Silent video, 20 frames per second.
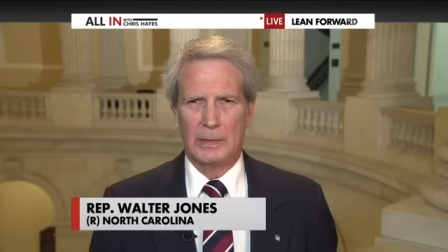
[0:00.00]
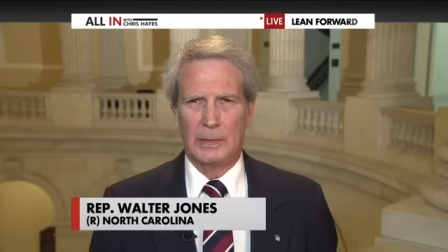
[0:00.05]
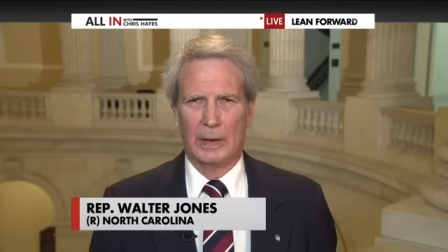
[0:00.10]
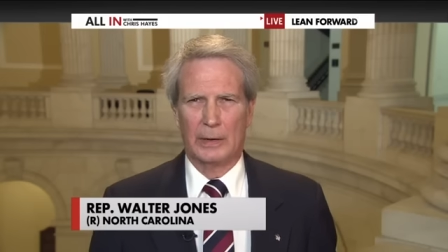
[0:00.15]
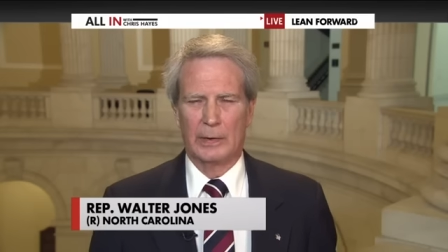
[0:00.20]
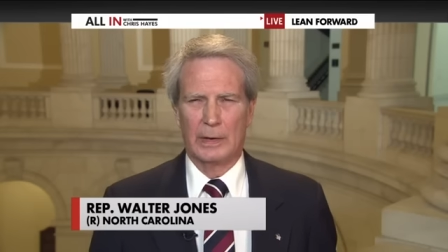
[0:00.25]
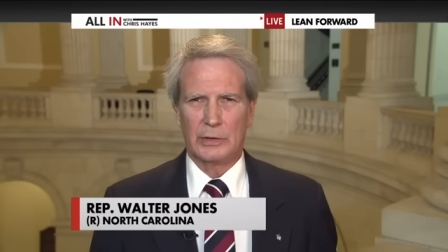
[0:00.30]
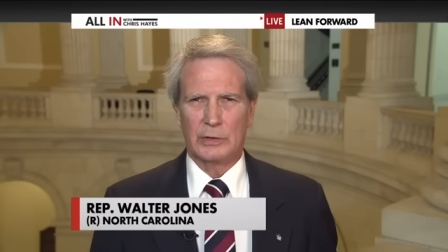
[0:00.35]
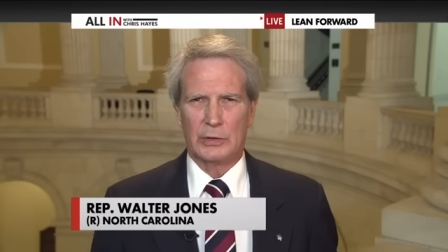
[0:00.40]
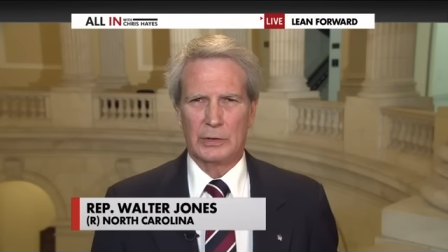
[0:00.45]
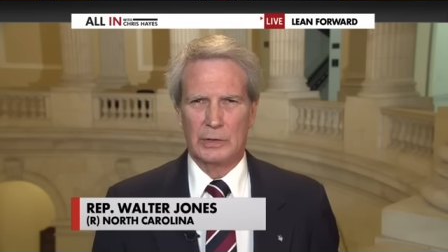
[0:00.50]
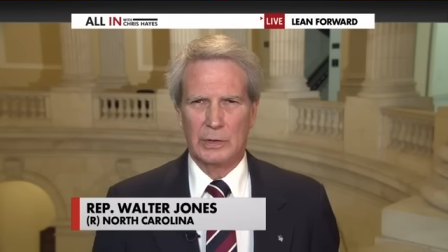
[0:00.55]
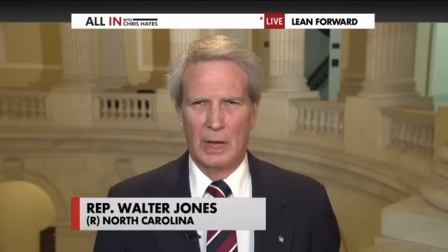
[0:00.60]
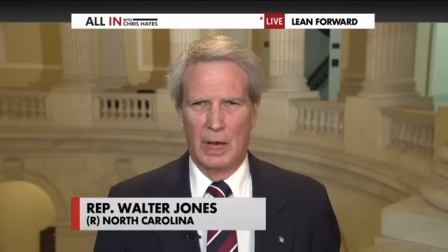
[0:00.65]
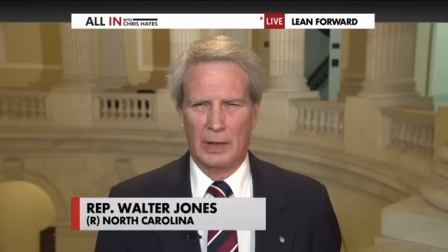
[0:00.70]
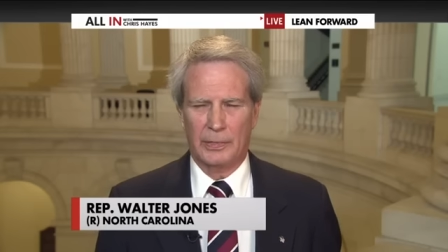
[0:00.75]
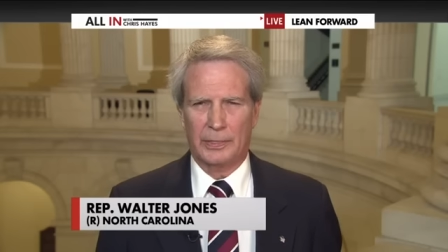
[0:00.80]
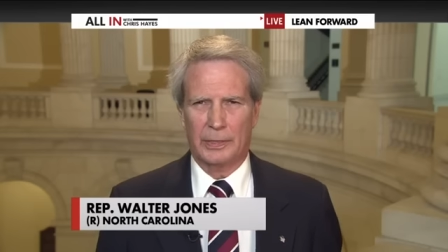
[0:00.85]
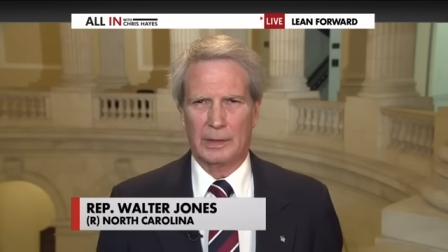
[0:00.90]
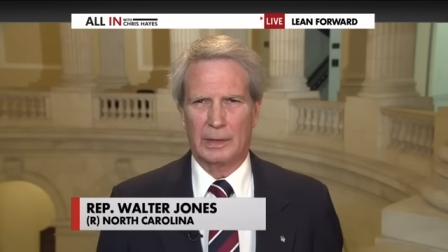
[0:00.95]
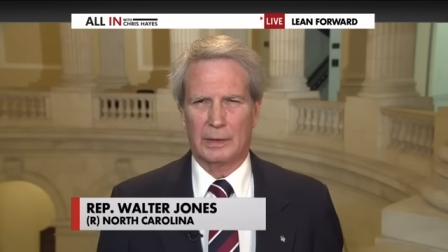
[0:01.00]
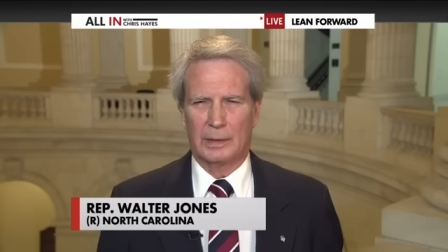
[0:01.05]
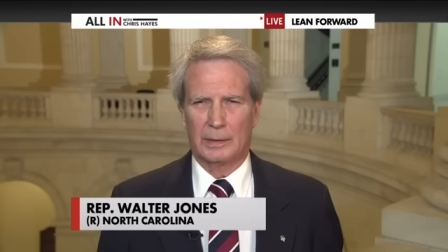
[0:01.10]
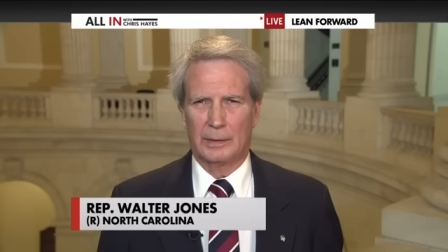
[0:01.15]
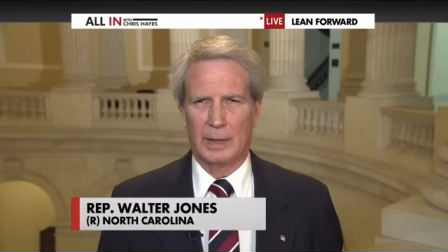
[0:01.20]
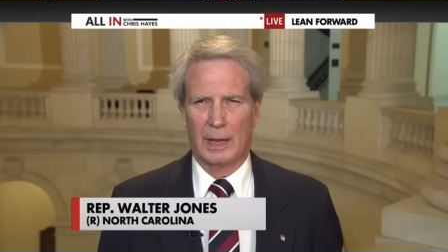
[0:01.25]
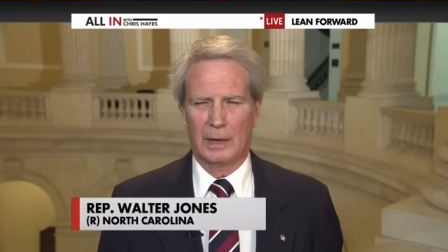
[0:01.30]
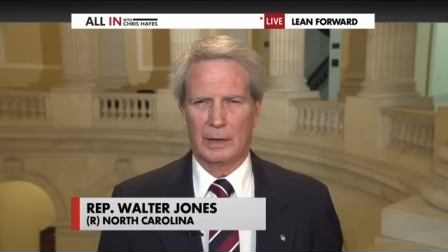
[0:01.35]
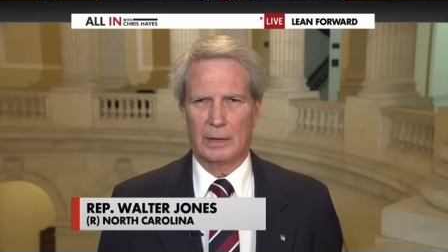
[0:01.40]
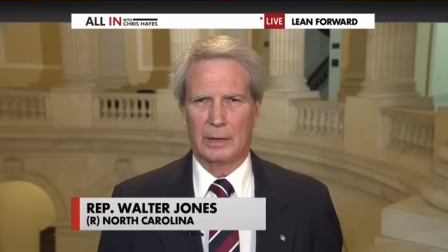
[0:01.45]
There is nothing
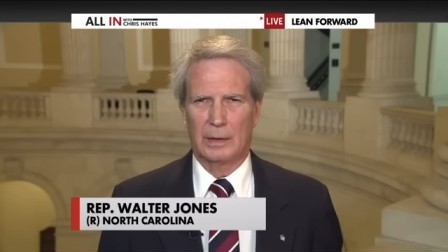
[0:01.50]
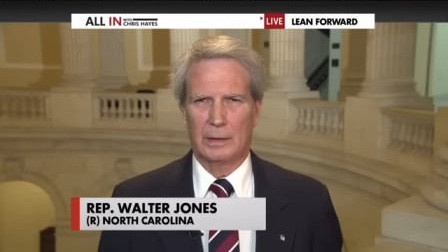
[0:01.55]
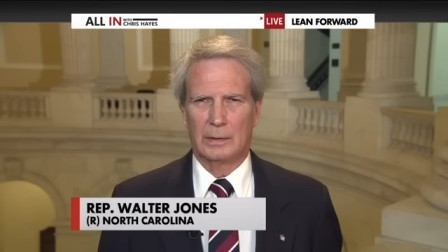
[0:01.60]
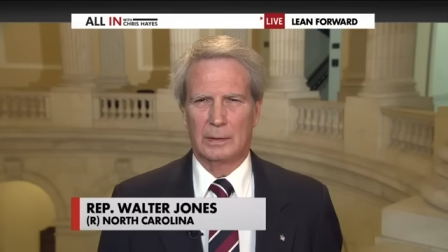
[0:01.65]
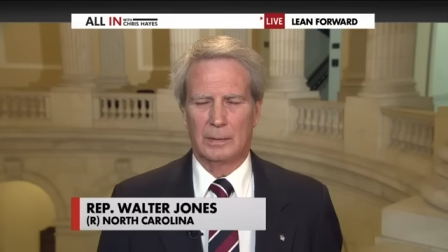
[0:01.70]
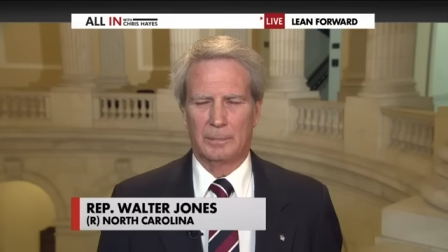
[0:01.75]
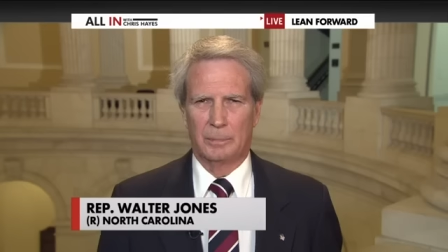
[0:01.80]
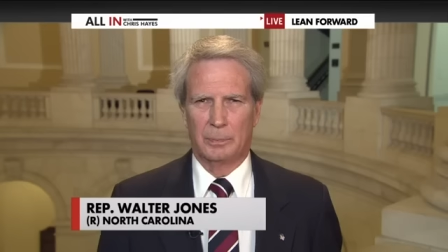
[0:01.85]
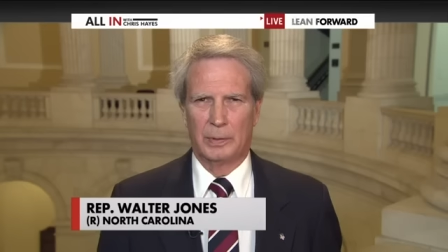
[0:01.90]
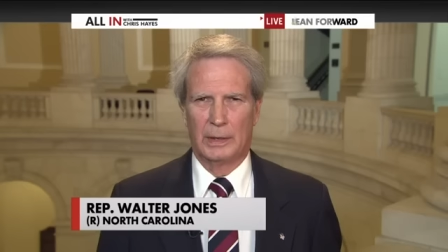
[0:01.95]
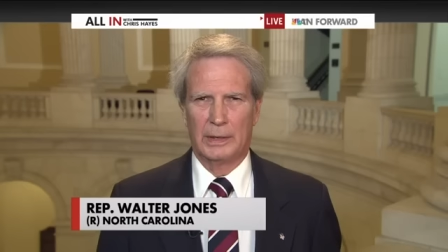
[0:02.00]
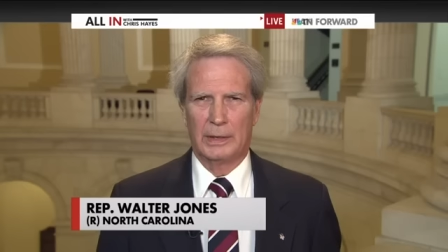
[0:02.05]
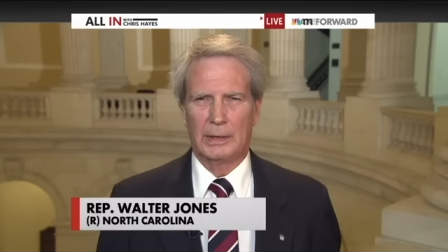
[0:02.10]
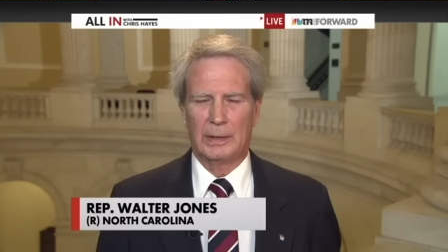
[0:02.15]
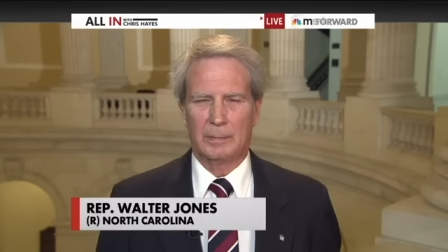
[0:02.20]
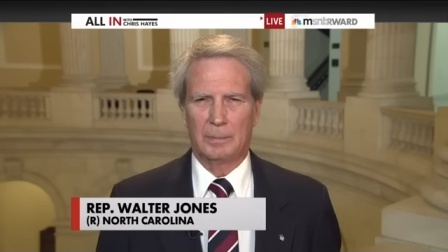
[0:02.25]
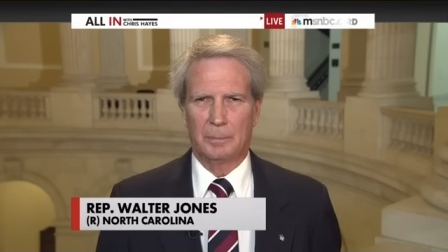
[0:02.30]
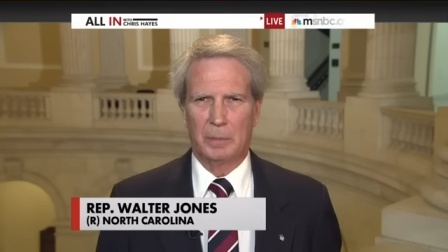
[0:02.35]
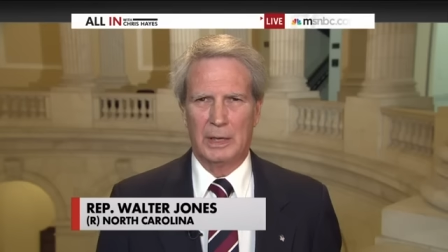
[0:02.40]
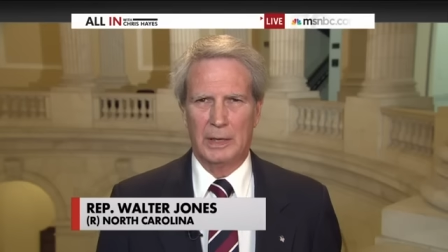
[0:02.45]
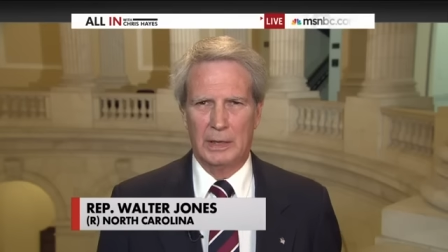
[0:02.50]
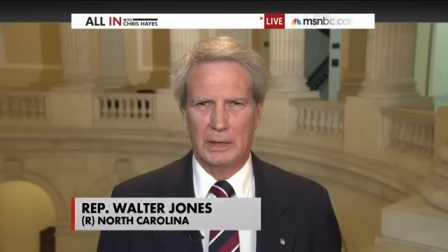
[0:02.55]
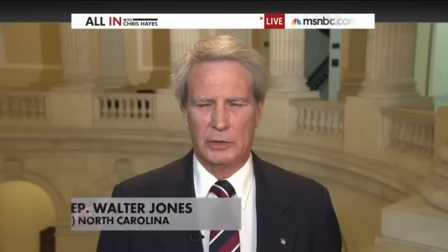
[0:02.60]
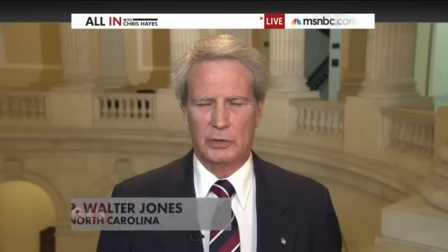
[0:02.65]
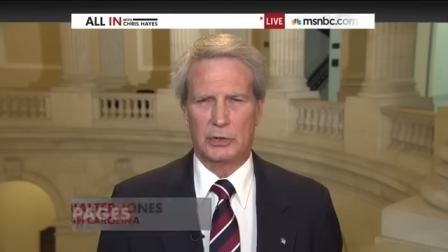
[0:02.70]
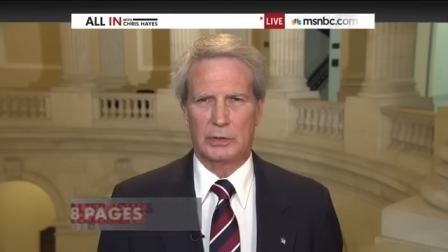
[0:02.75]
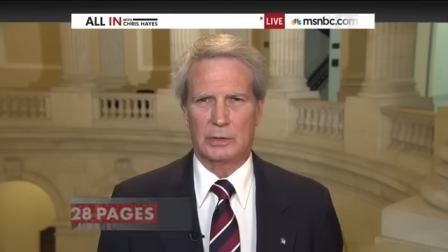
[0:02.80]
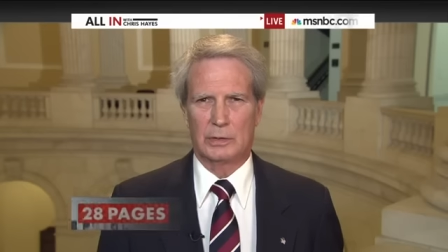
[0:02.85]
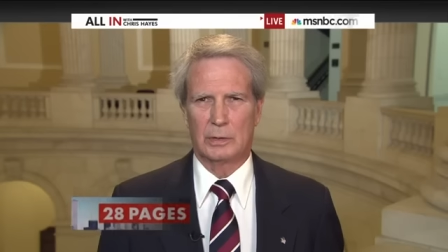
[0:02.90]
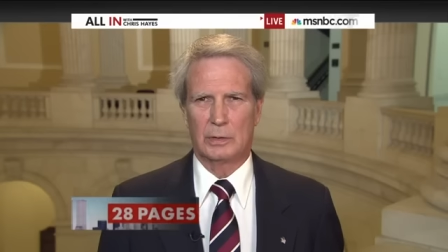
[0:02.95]
that can bring
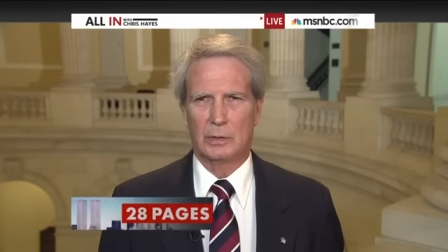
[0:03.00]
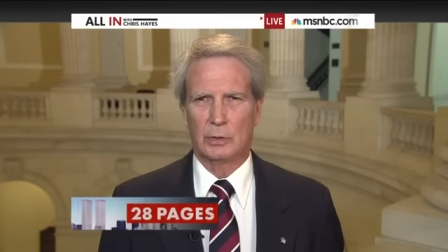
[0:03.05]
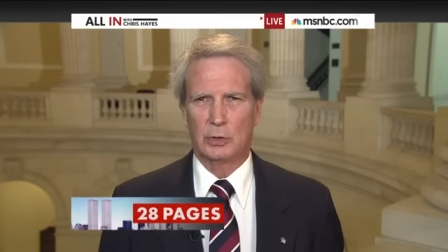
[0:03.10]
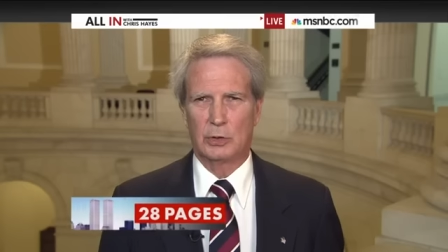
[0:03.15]
peace